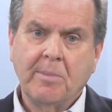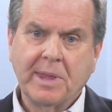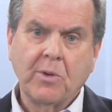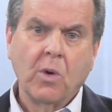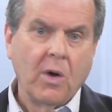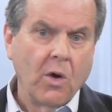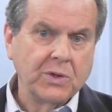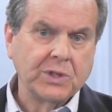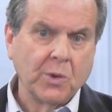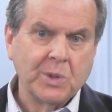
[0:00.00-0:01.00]
but there
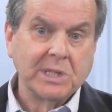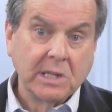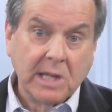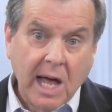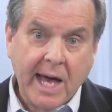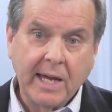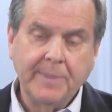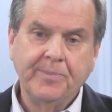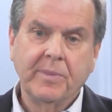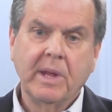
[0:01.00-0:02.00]
also was a
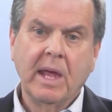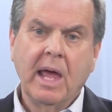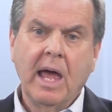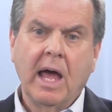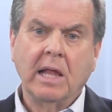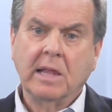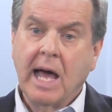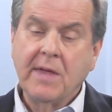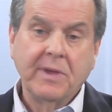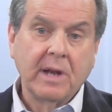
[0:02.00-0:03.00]
line
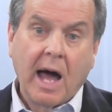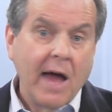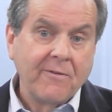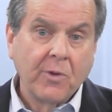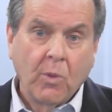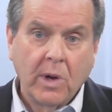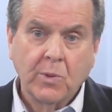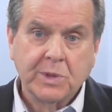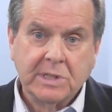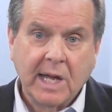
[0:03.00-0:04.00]
that I, for
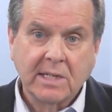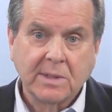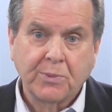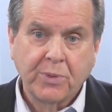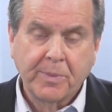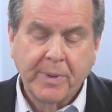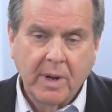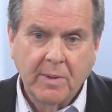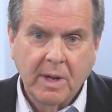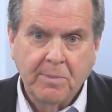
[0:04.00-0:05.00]
one, was not
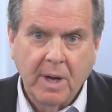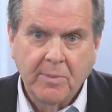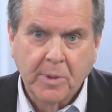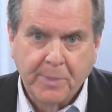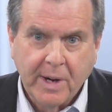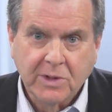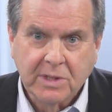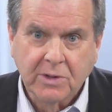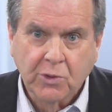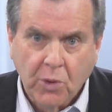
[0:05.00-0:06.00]
prepared
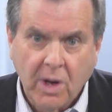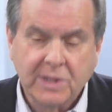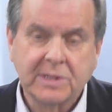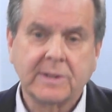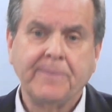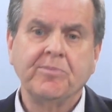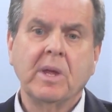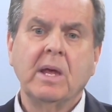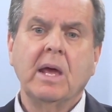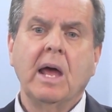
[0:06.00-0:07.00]
to cross.
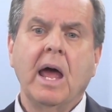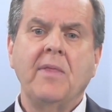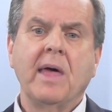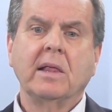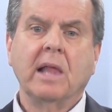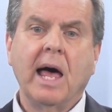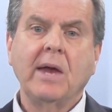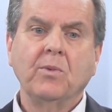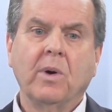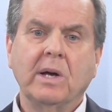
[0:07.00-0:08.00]
And that
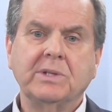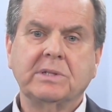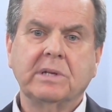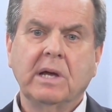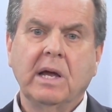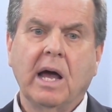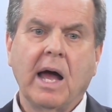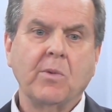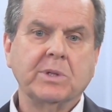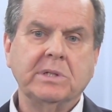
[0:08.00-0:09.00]
line was,
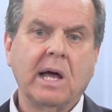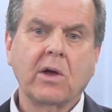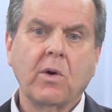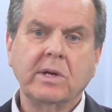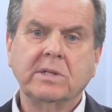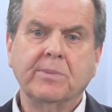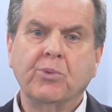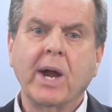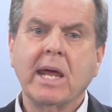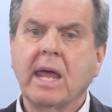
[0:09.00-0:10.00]
I was not going to
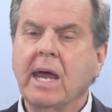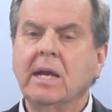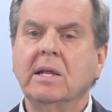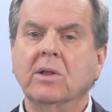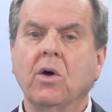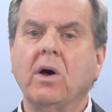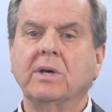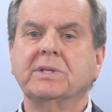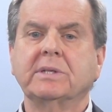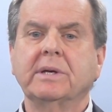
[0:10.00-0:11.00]
break any
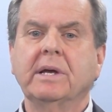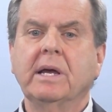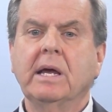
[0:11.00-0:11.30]
laws.